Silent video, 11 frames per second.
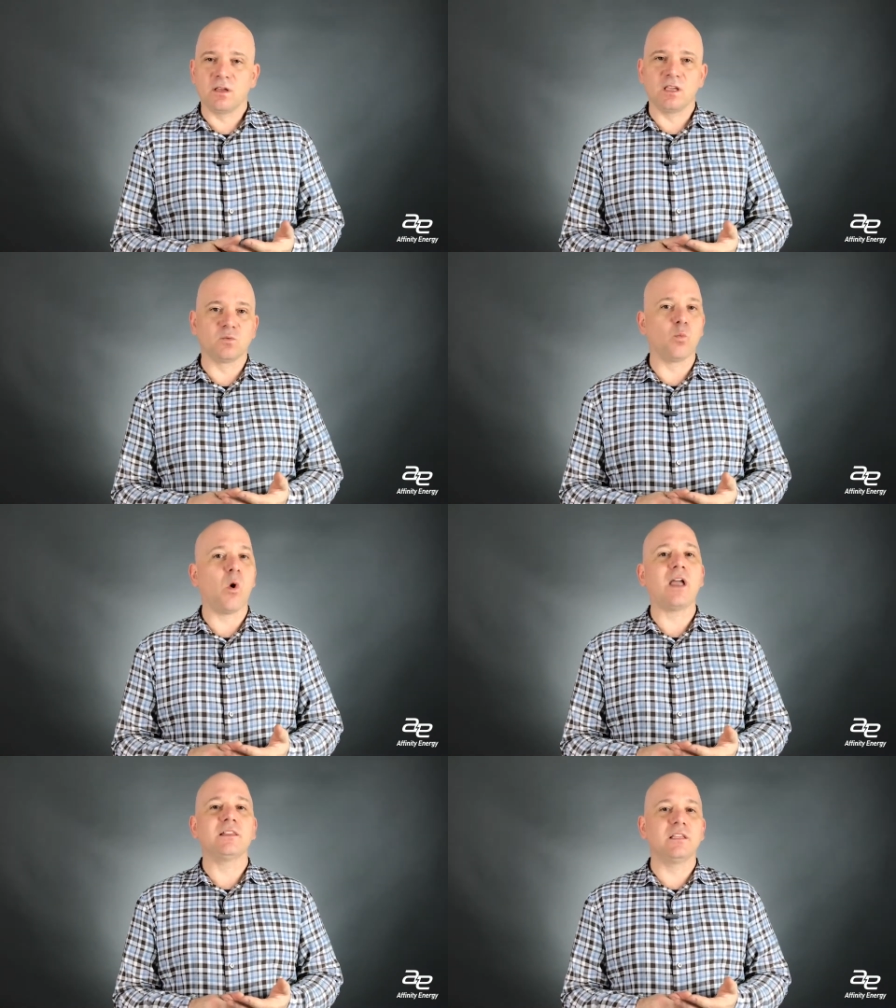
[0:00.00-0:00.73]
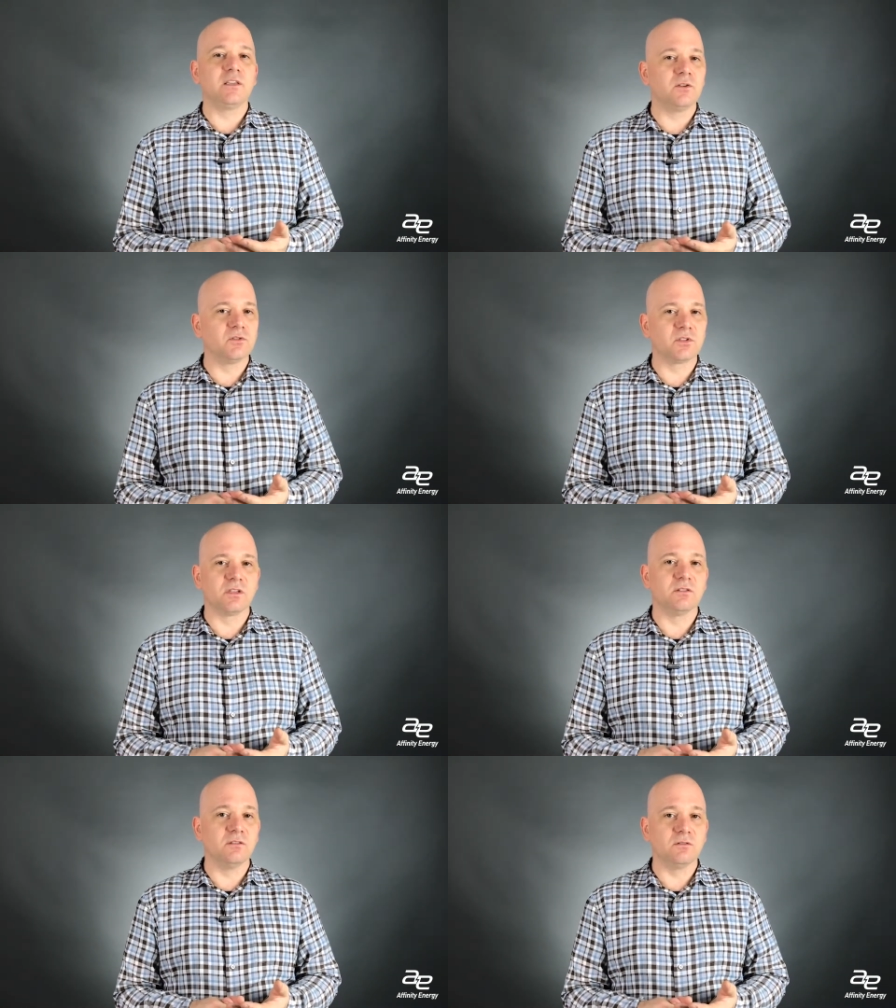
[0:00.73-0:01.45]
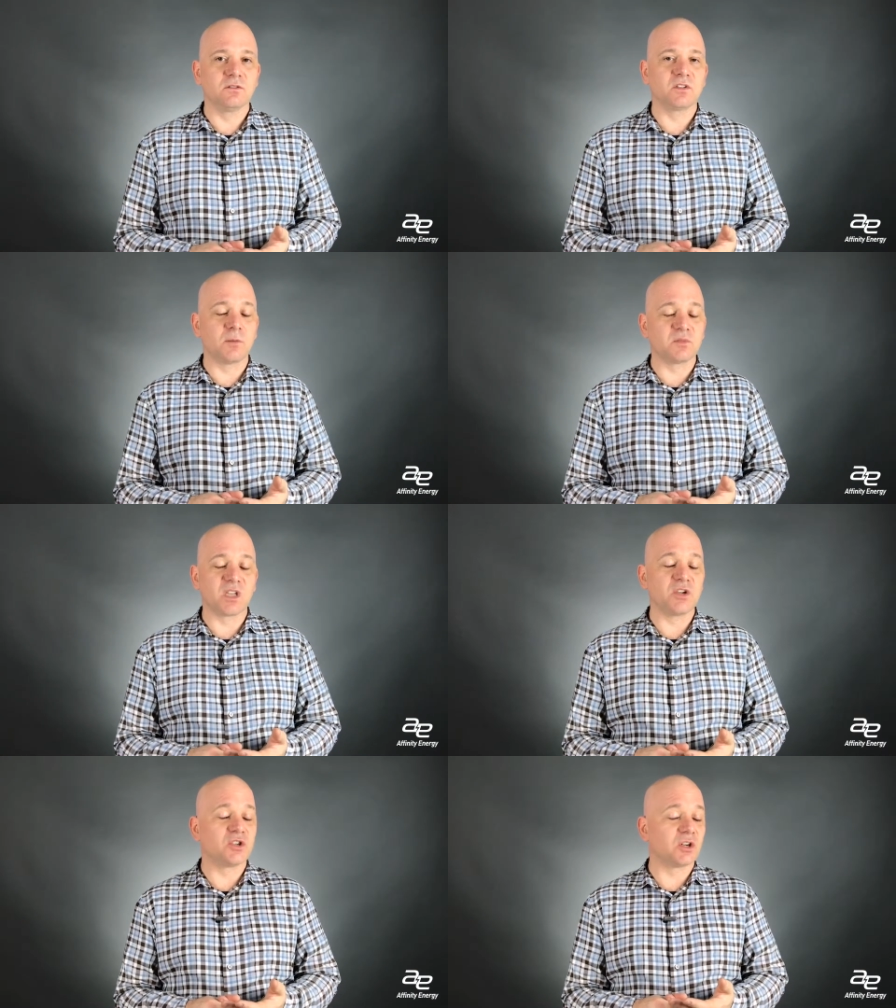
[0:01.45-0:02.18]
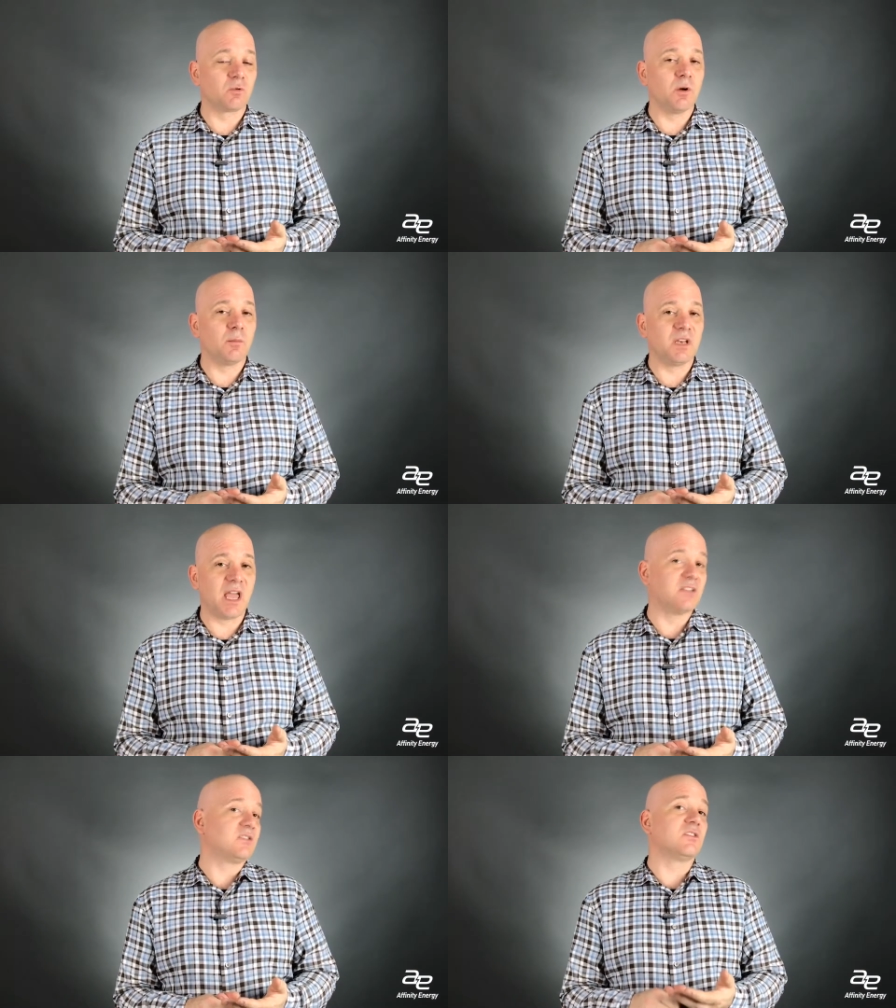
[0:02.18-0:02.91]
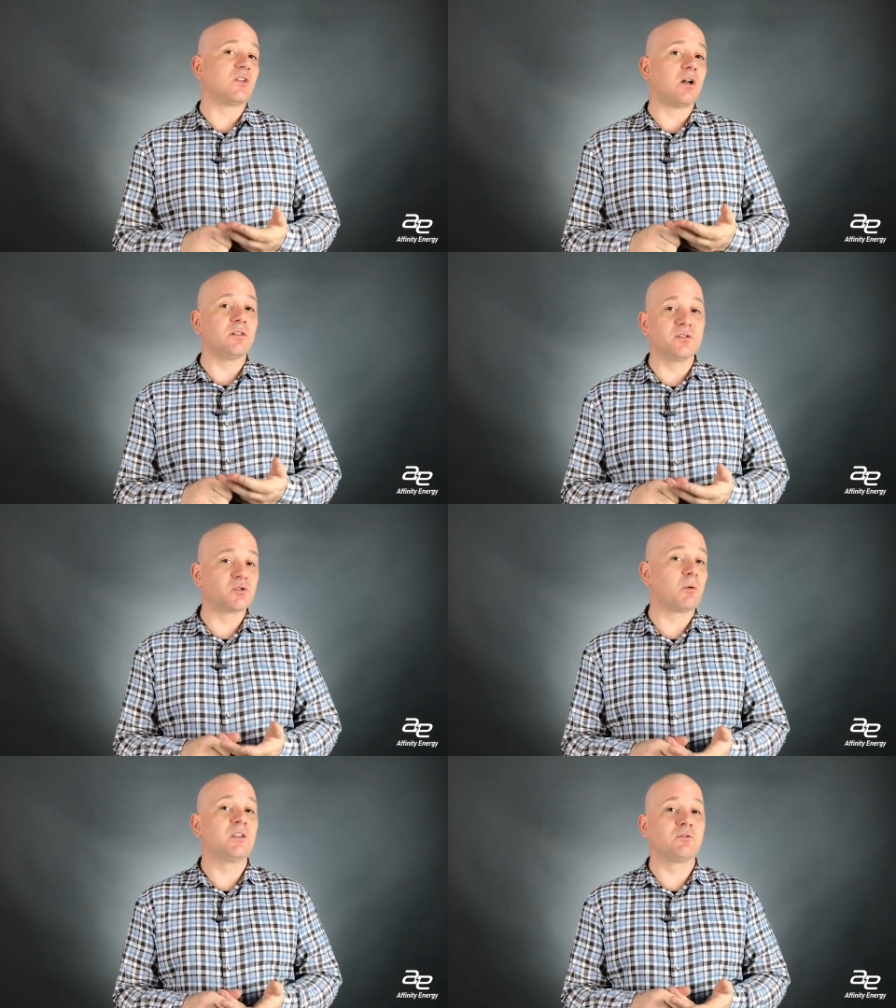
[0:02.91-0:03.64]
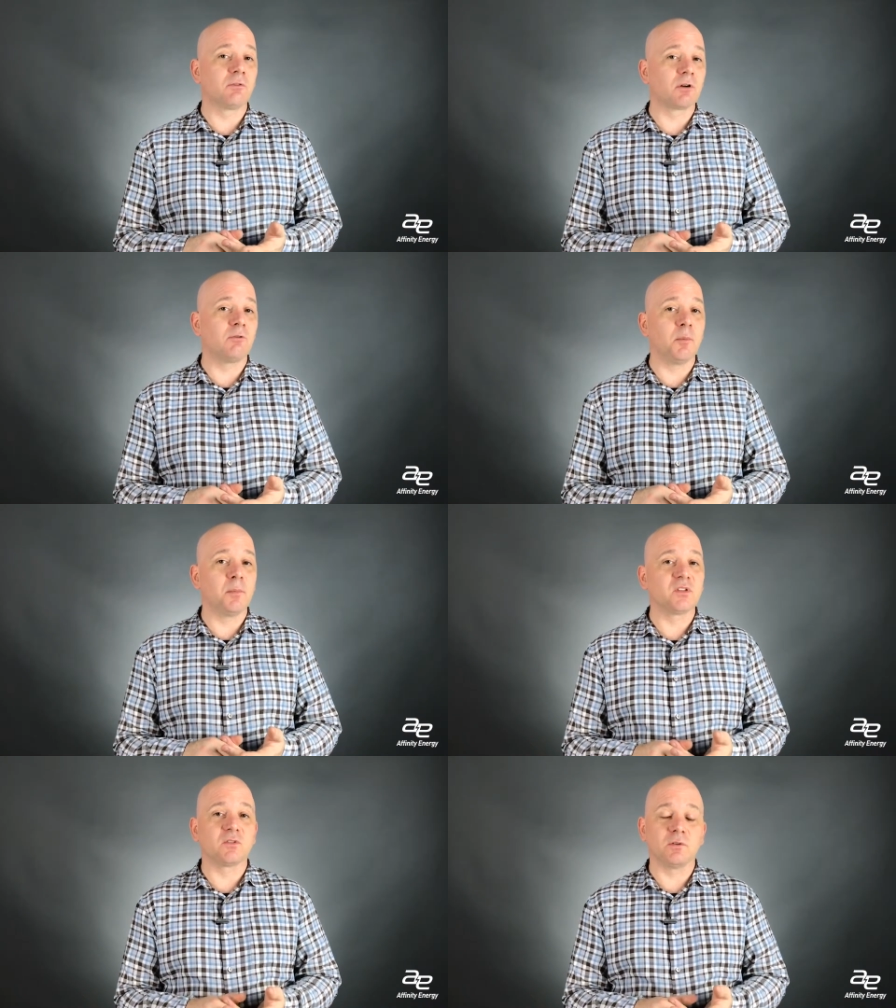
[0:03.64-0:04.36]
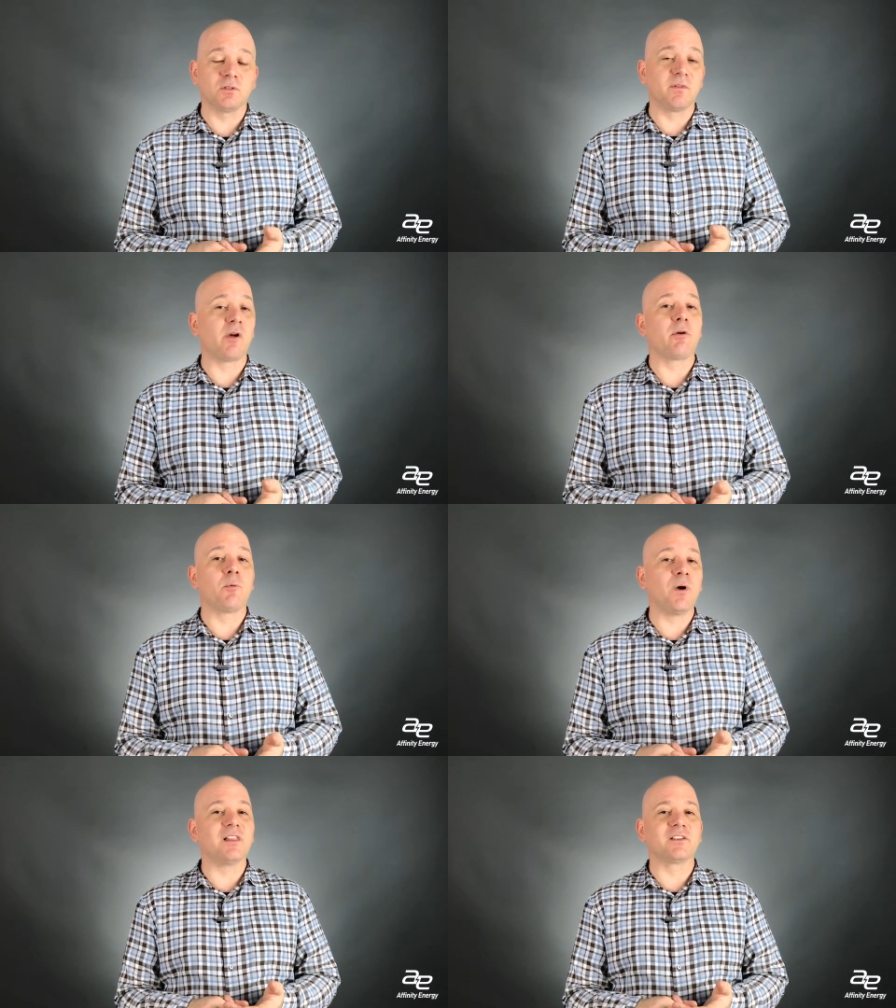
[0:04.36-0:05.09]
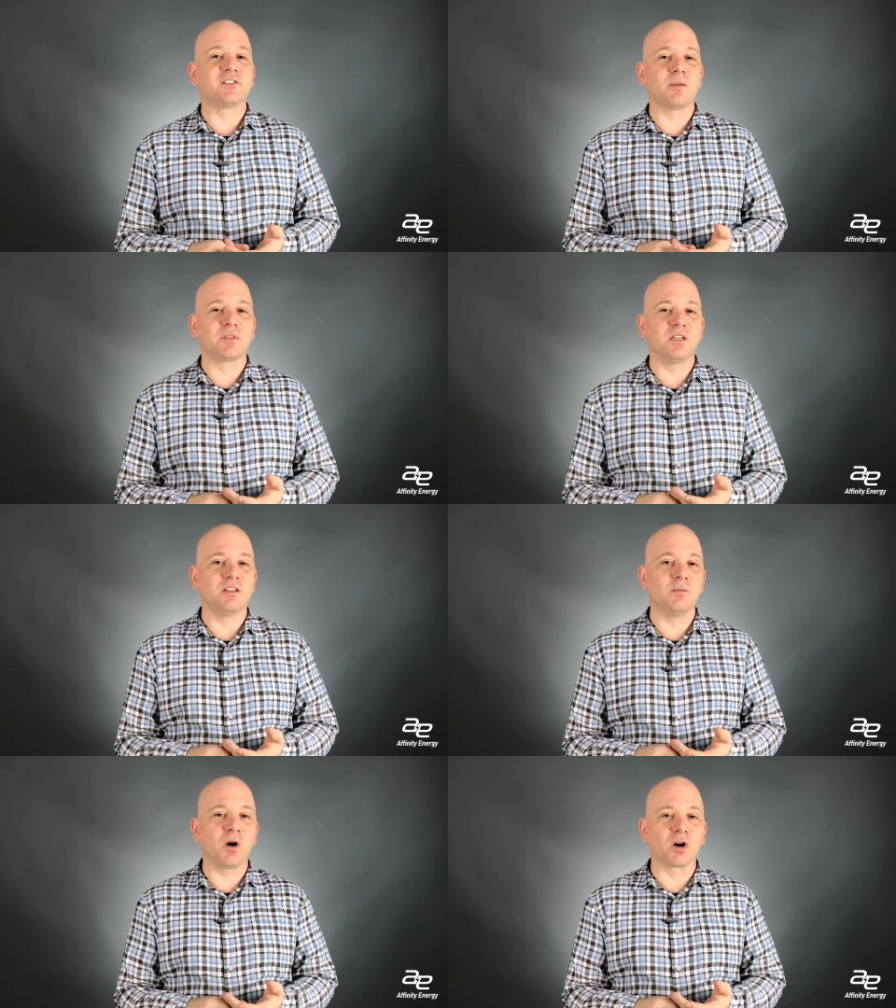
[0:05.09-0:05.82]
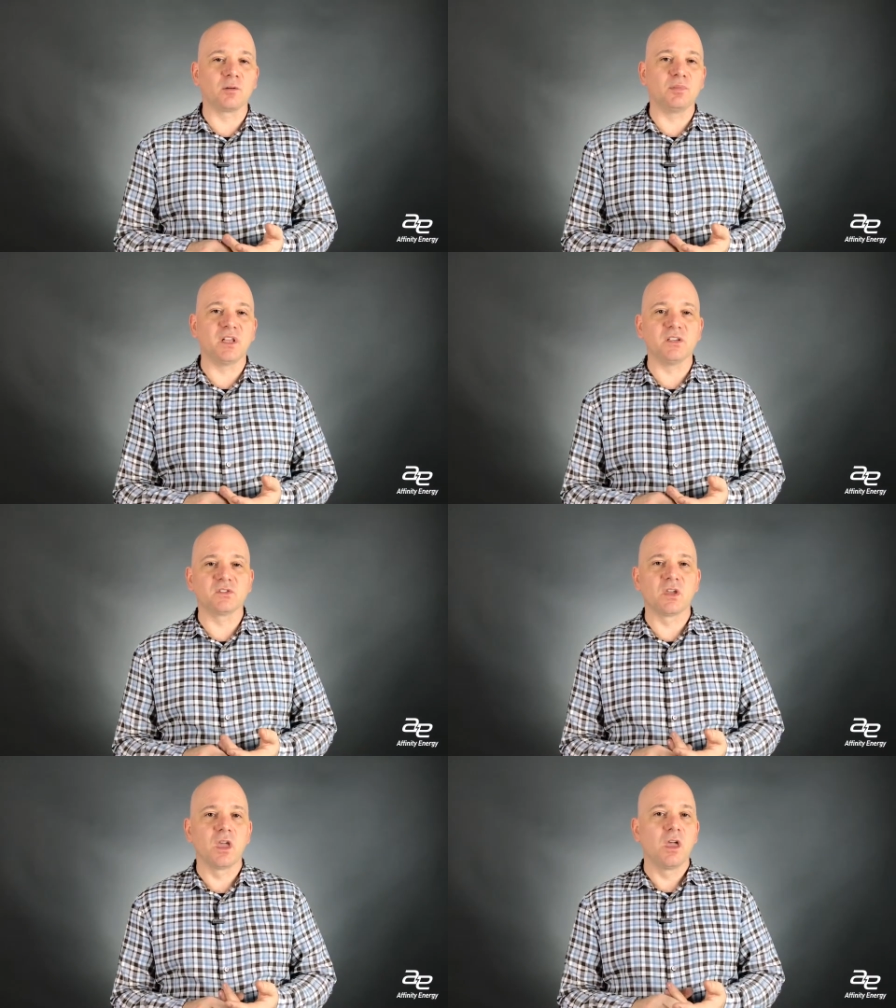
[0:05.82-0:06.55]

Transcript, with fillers: It's widely used in substation equipment, as is all the Schweitzer equipment, so it's very well accepted in the marketplace.